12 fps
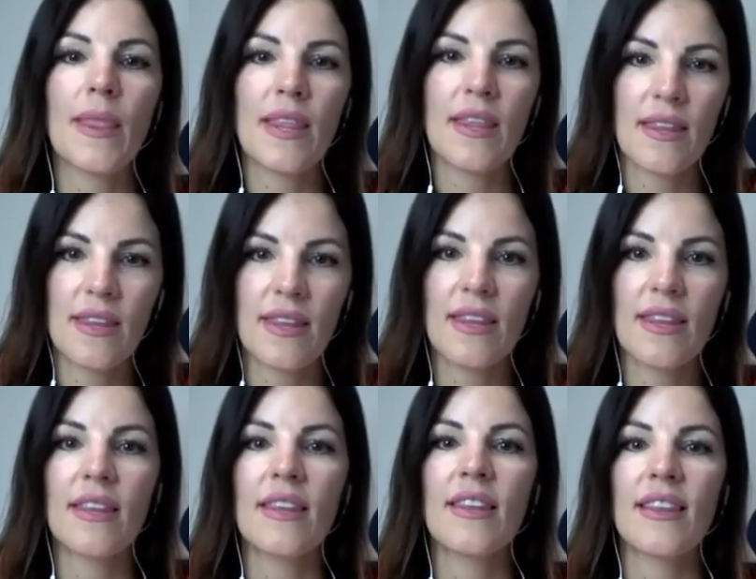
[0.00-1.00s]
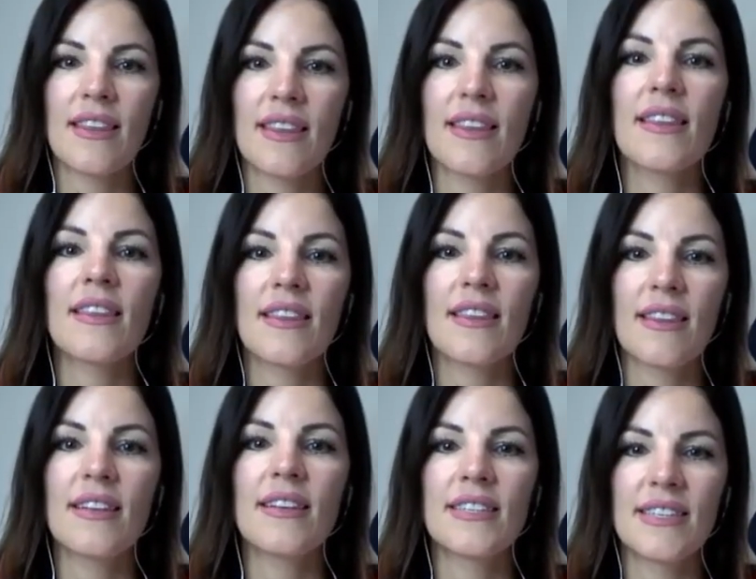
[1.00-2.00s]
whatever it is, so that the relationship wins?
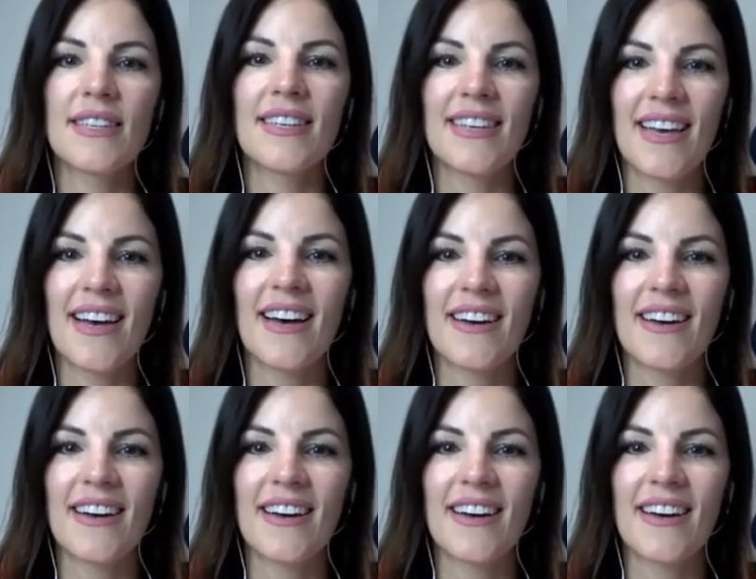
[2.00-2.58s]
So that we're both